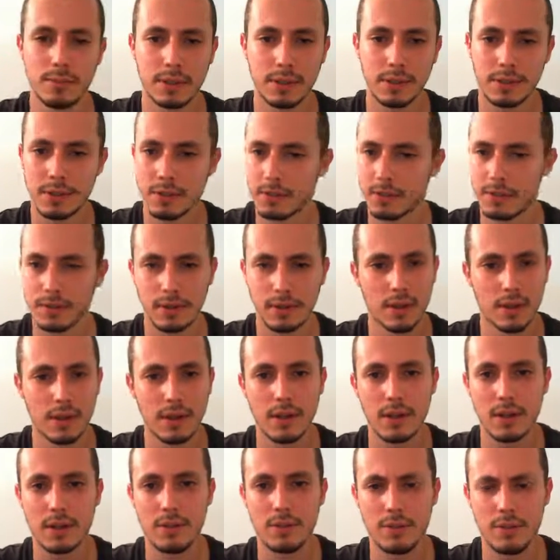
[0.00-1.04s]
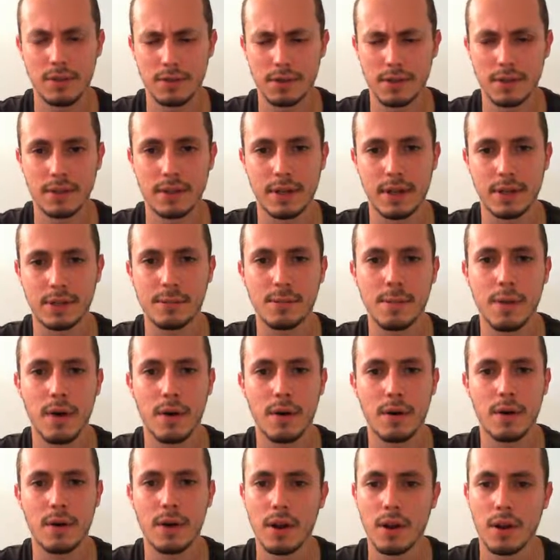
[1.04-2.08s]
but of course it doesn't
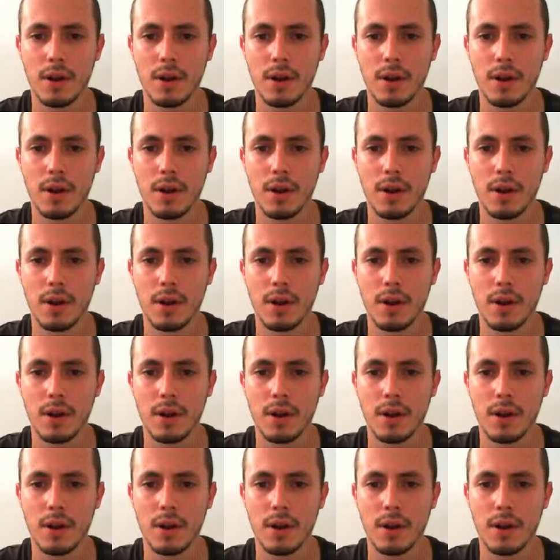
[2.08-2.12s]
matter.